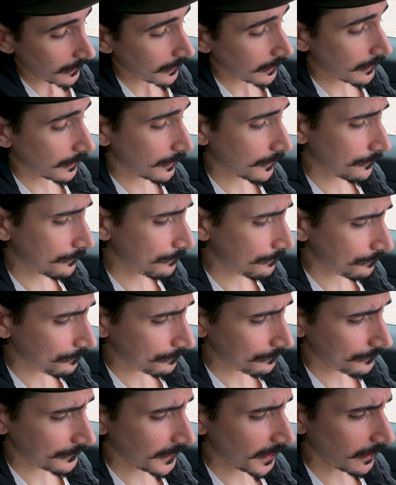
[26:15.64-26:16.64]

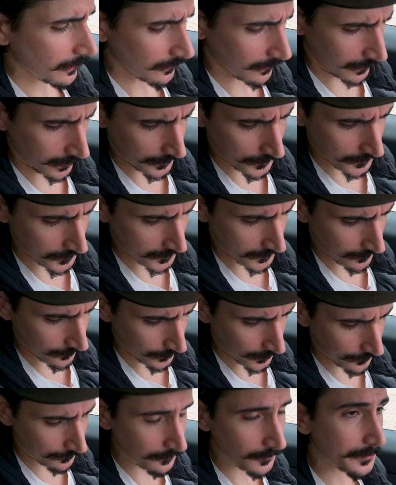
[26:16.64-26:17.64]
Now, just
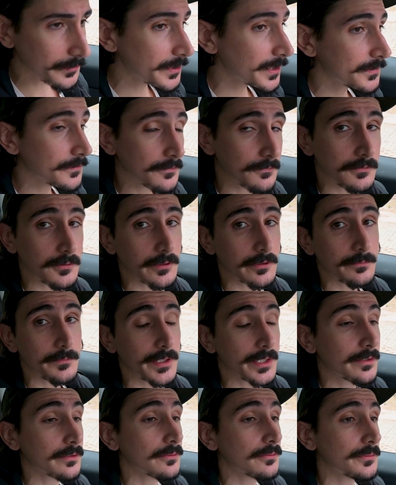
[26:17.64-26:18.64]
before we get to Florida
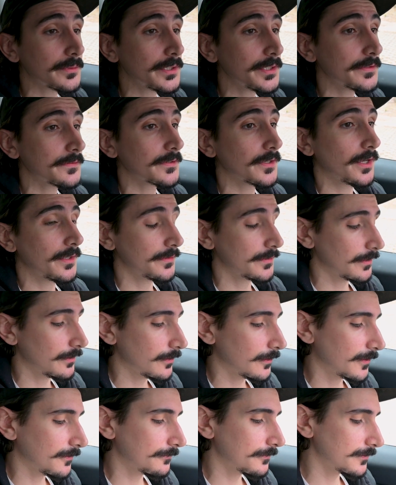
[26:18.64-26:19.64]
Man of the Week, to end it
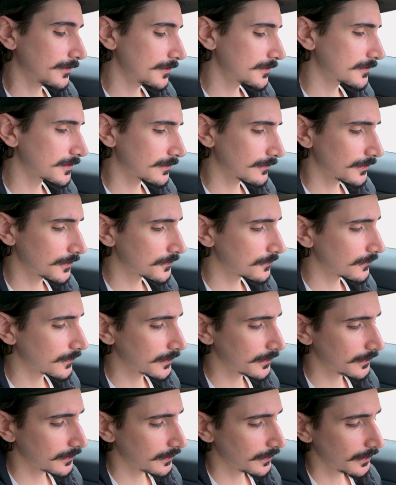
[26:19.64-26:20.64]
off, this
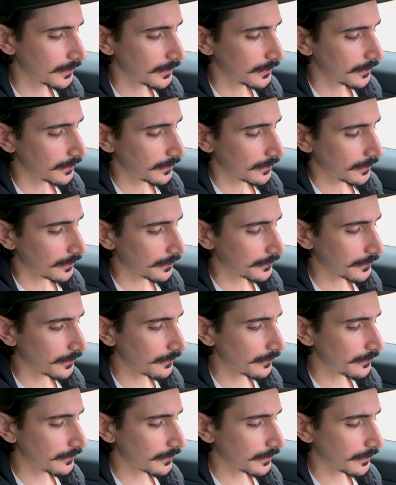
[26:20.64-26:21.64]
one,
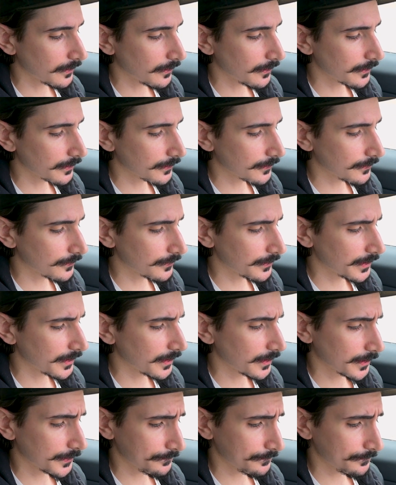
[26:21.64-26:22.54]
another article that